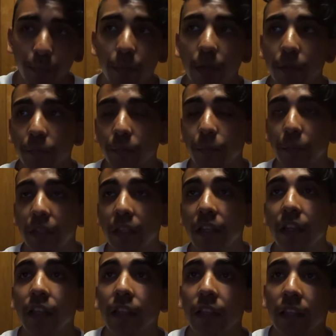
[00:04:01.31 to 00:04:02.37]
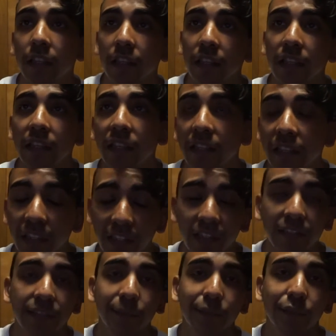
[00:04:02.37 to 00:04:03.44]
problem for me. And
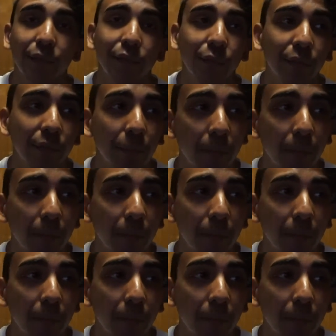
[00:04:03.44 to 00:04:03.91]
yes, I'm still doing the